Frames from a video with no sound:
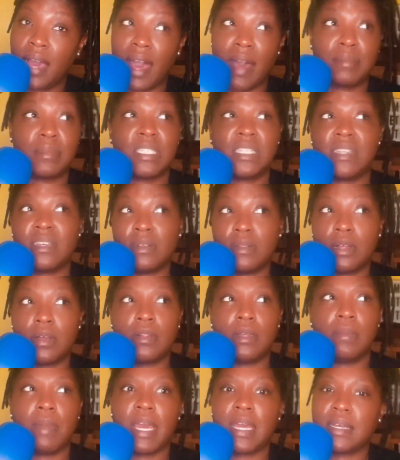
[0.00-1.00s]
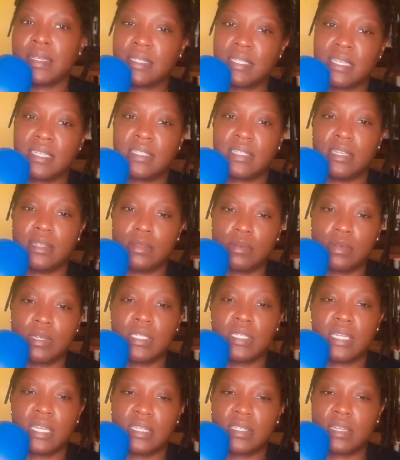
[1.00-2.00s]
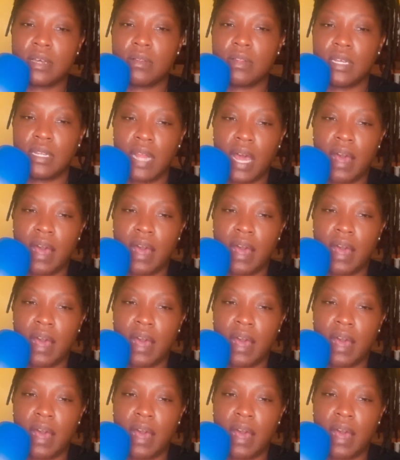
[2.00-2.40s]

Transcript: I'm still only making 63 cents on the